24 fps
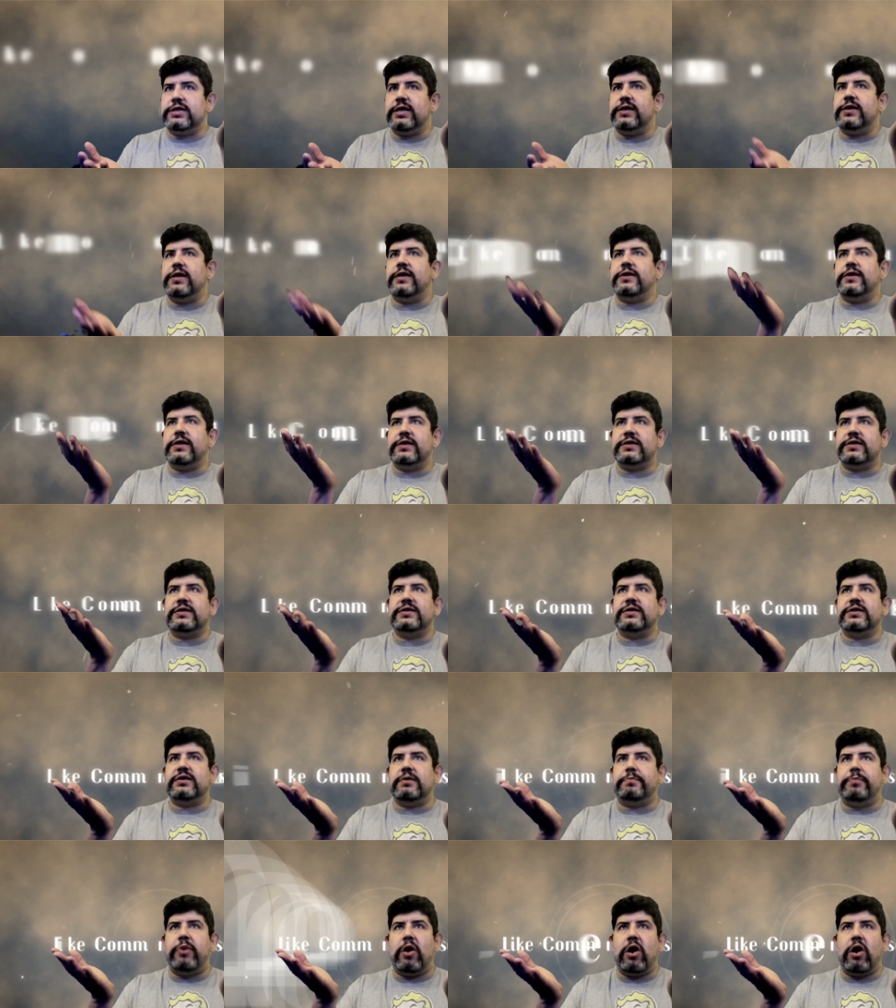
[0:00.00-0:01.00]
and then this is
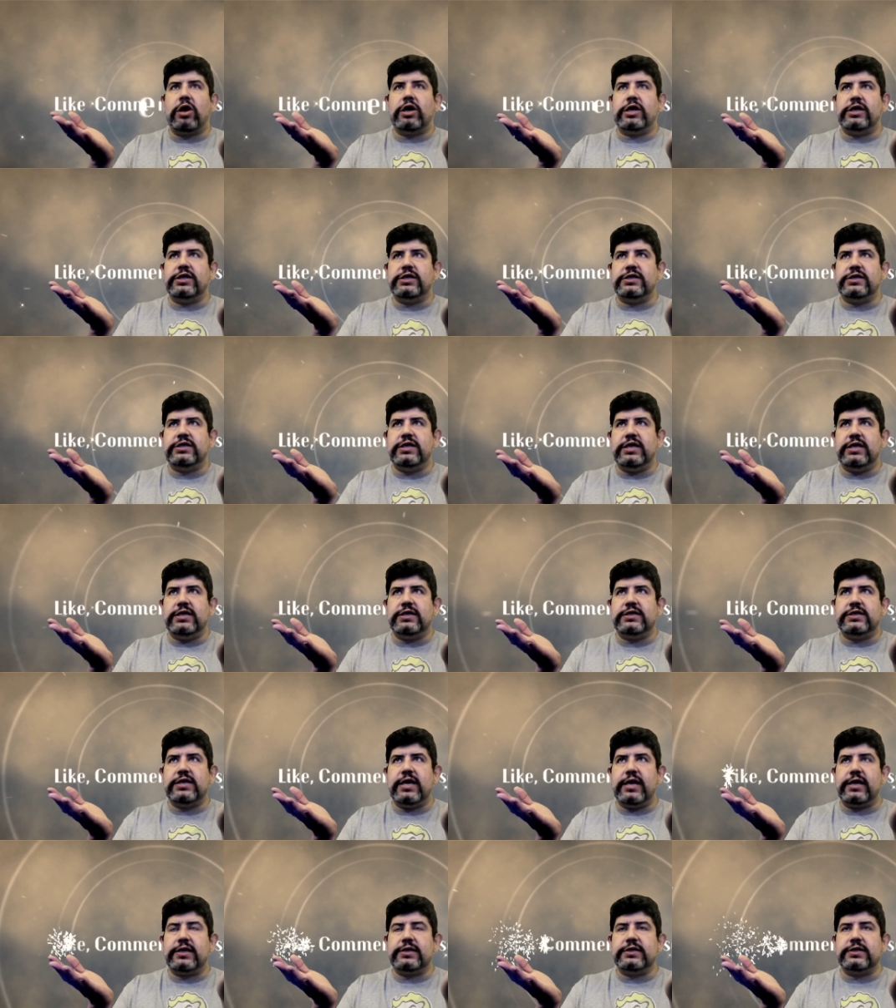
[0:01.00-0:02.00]
the party's
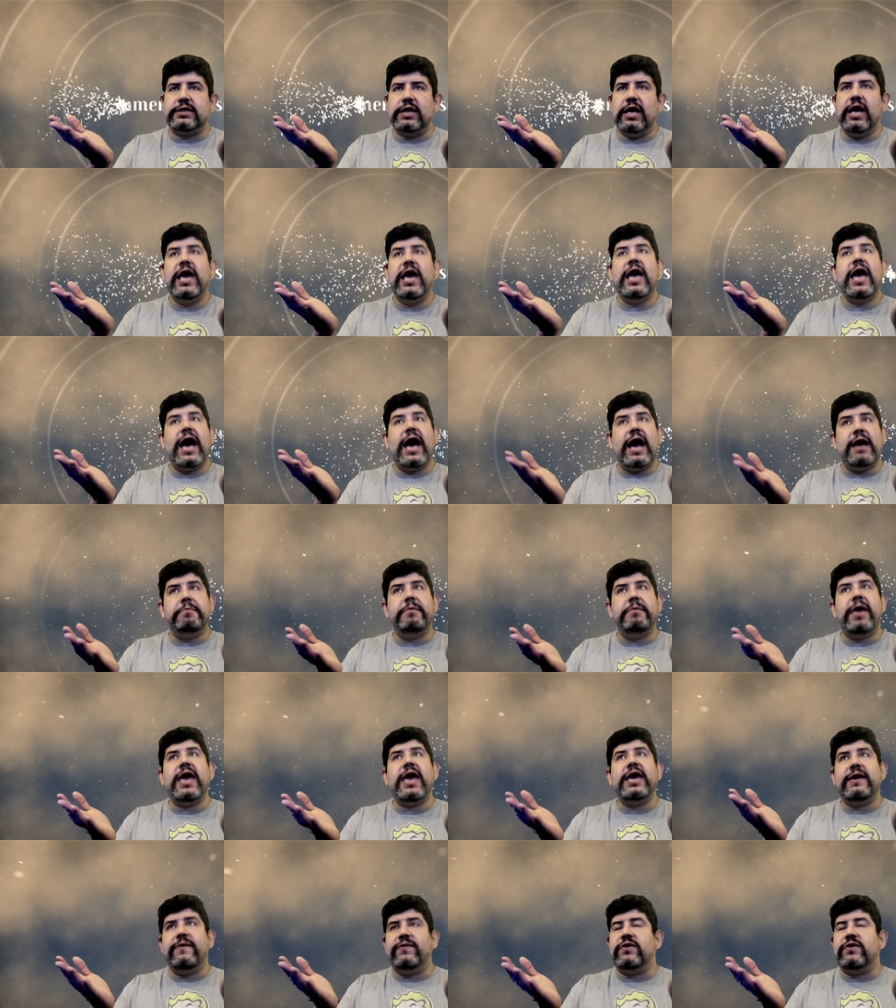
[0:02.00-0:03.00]
d6. I
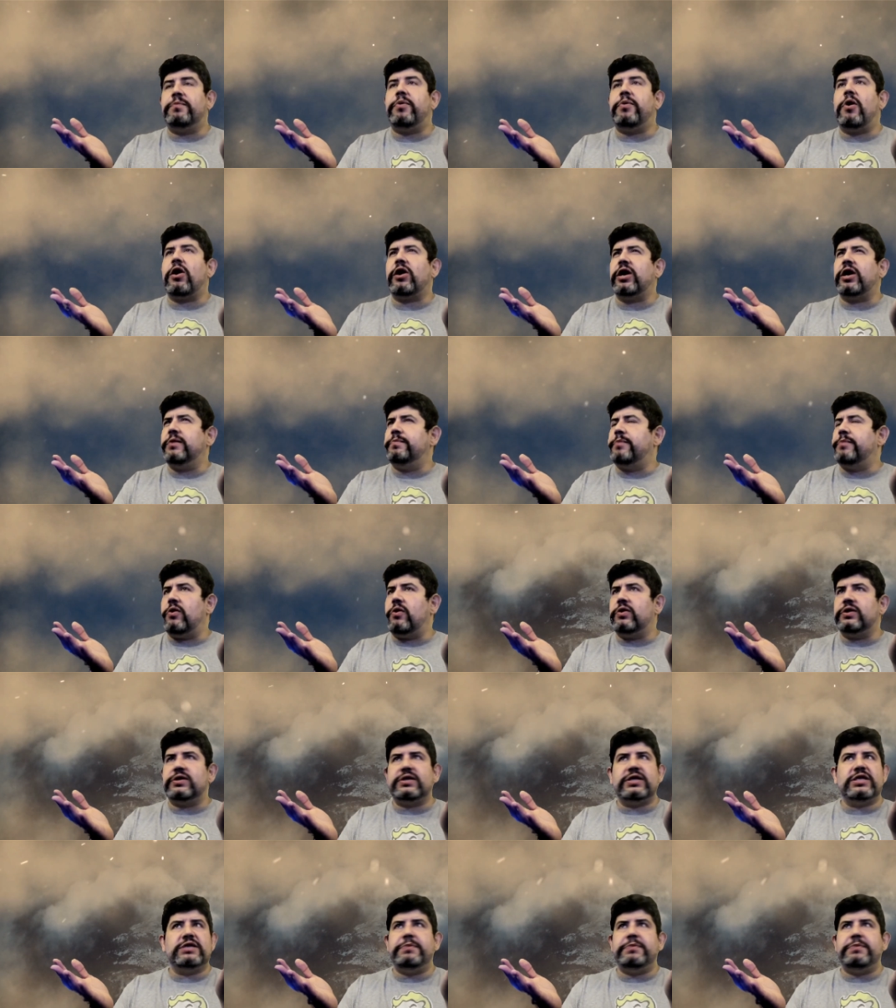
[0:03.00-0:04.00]
may give the party
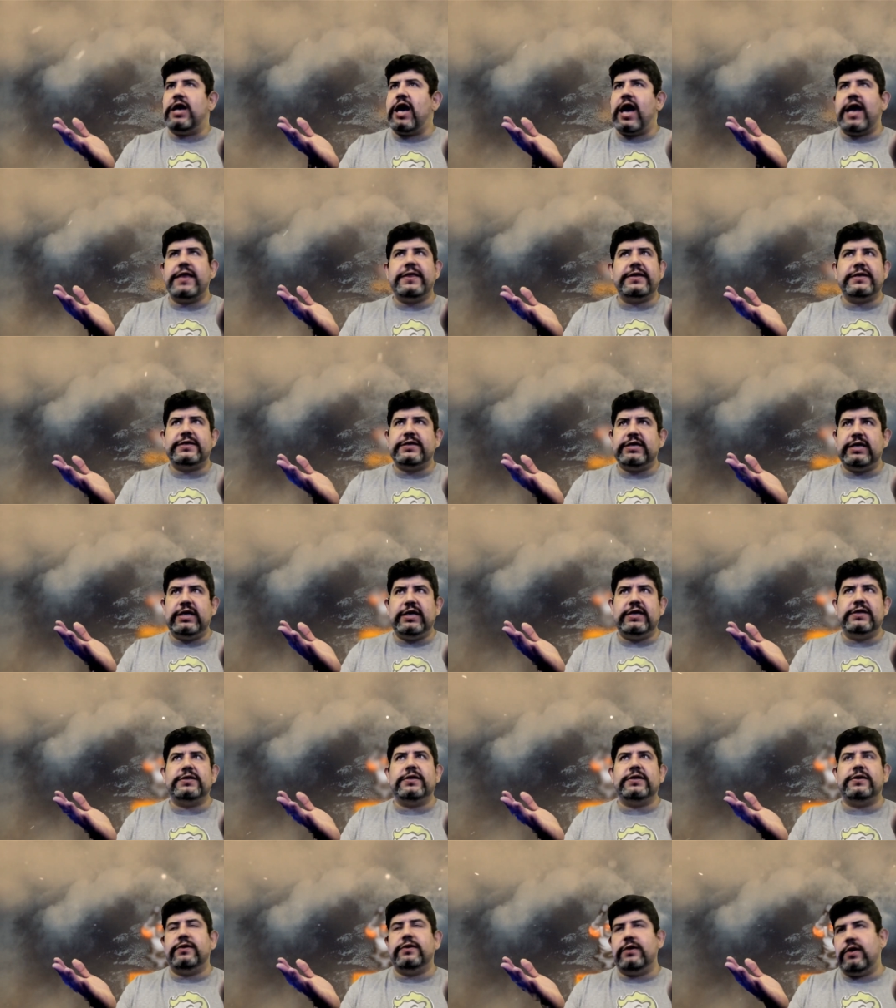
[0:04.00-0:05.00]
bonuses behind the scenes,
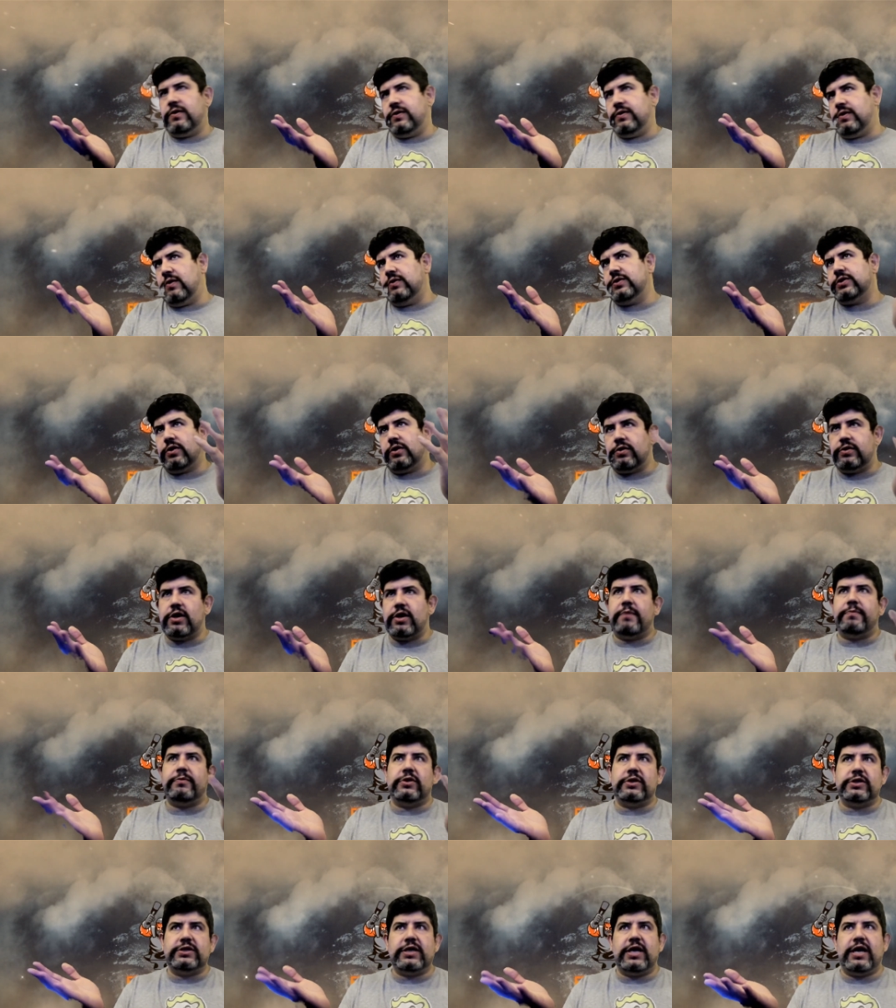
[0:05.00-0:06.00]
and those are
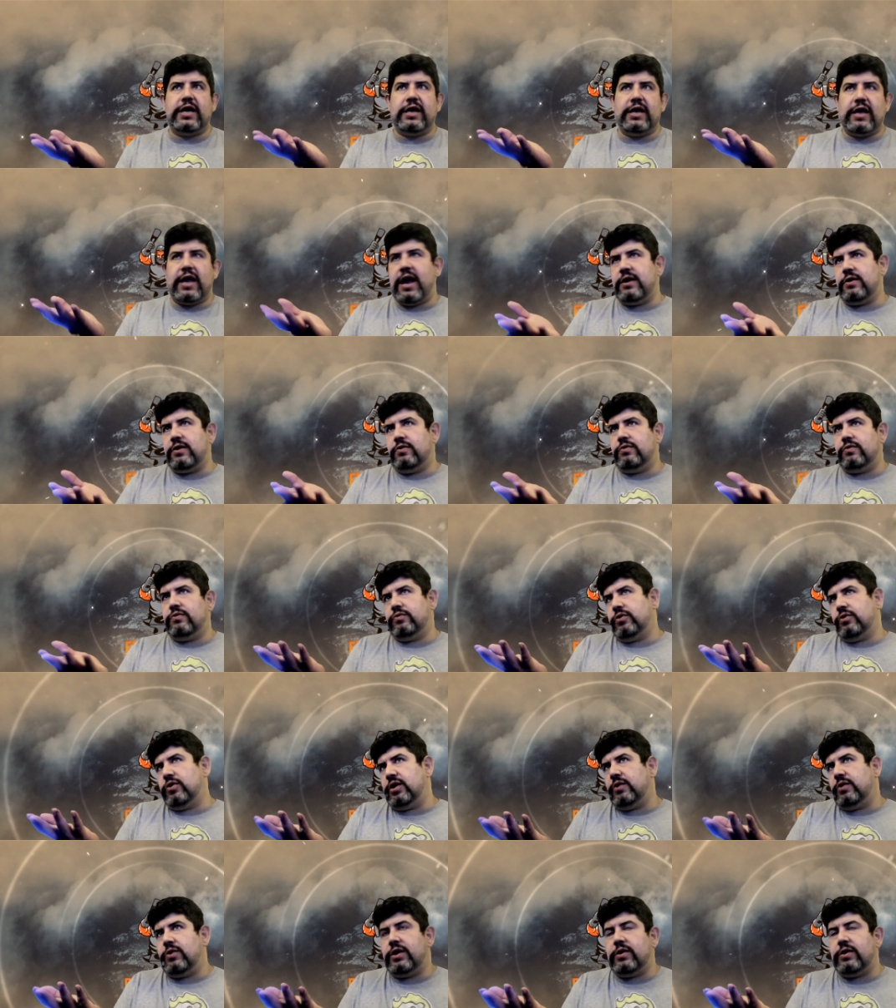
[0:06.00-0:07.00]
numbers that I don't
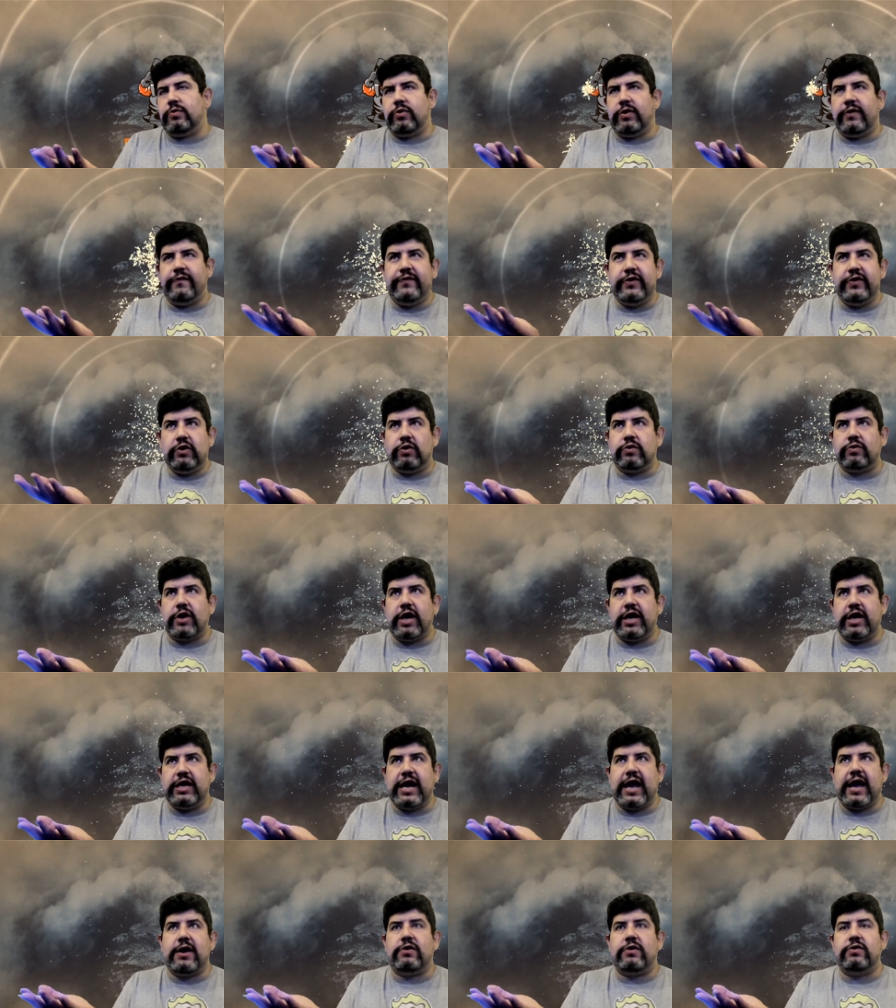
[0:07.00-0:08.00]
really want to reveal right
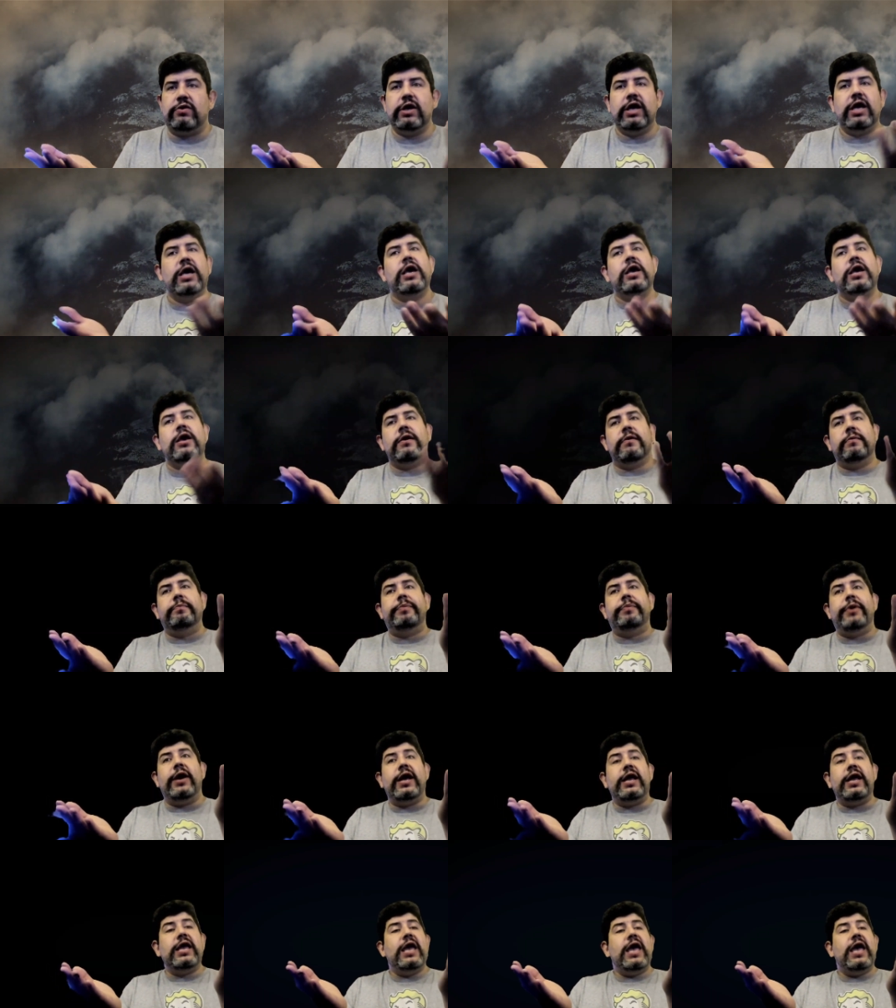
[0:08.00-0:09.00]
now.
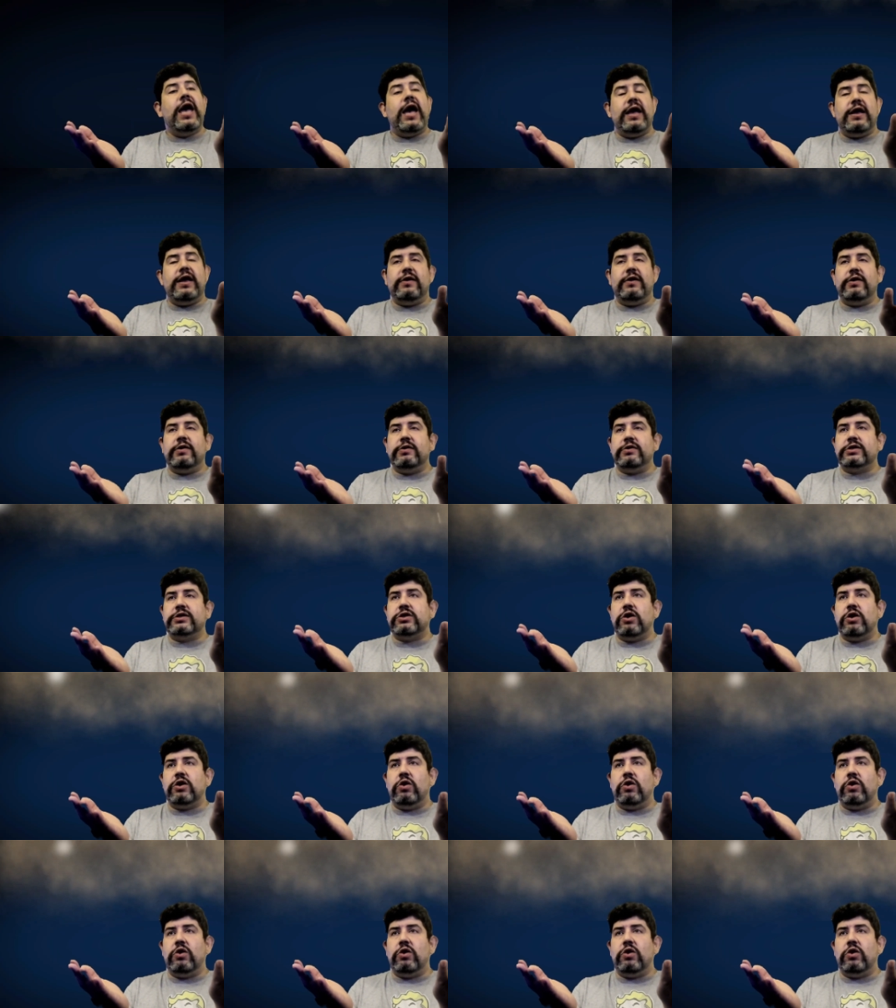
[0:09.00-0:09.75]
But so